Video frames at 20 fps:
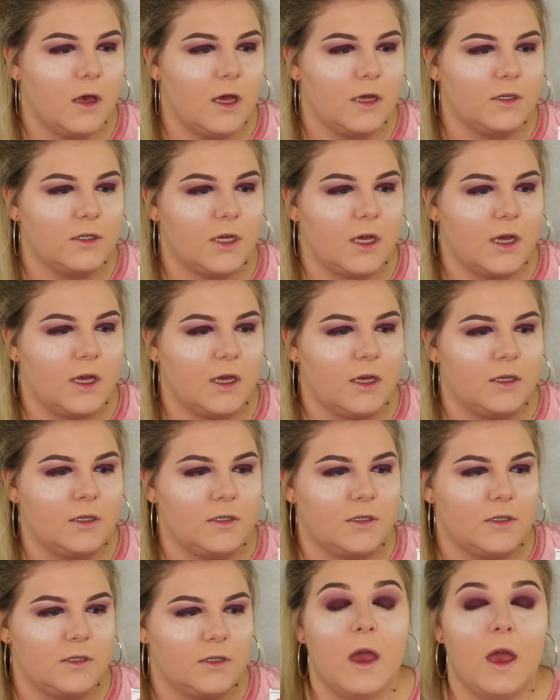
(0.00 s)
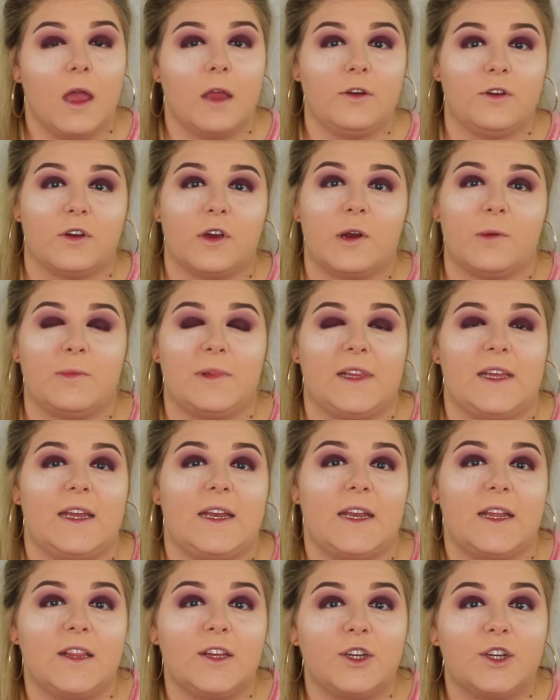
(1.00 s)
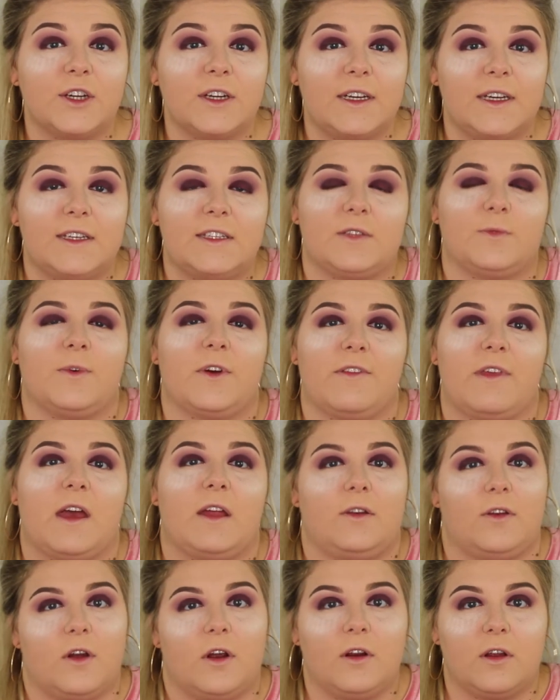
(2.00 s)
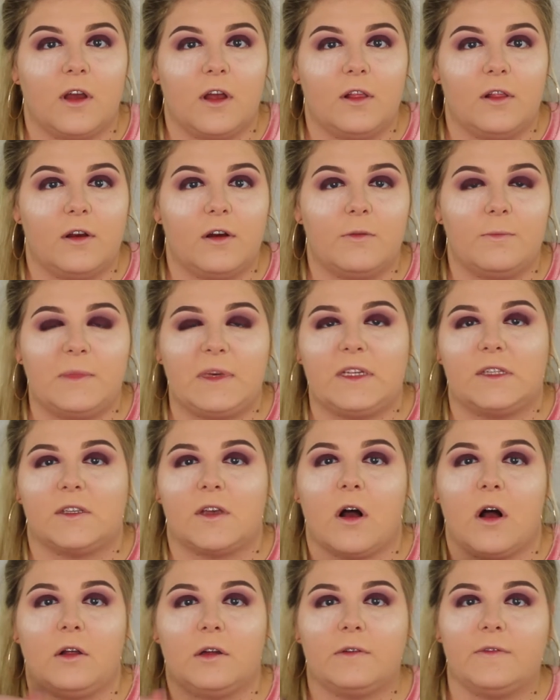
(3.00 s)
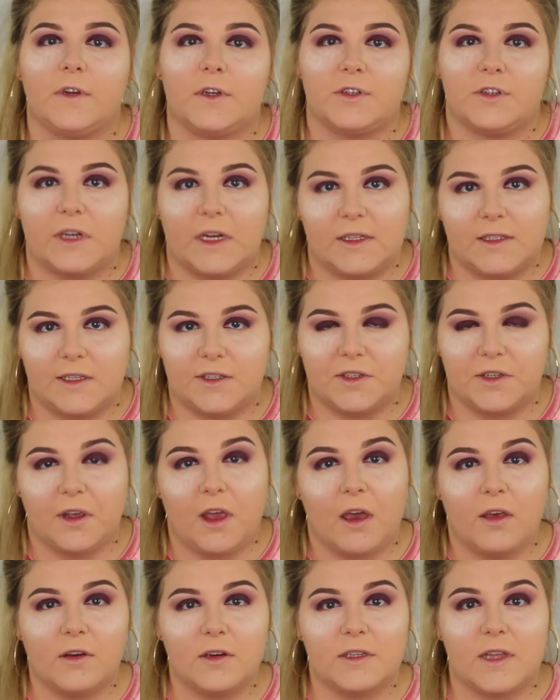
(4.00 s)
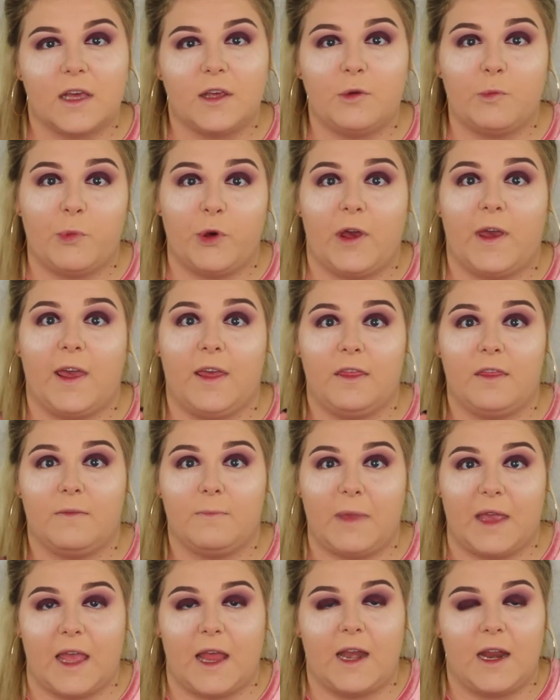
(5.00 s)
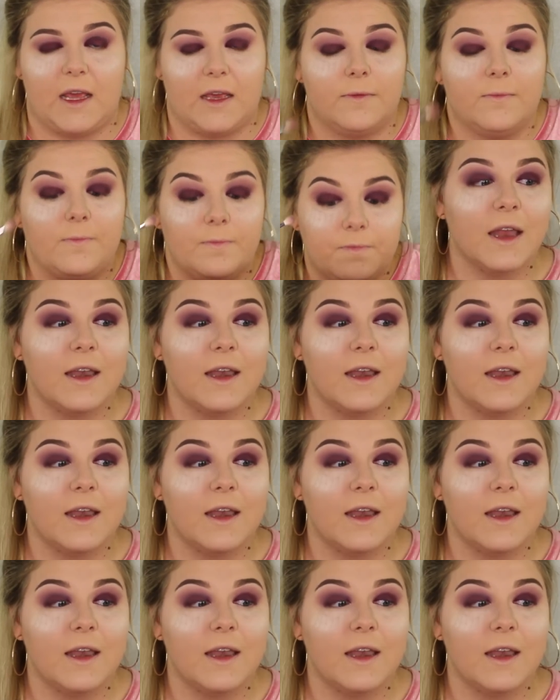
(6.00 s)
Hush Hush, and you're gonna blend in the crease where that dark color meets all of your transition colors that you put in the beginning.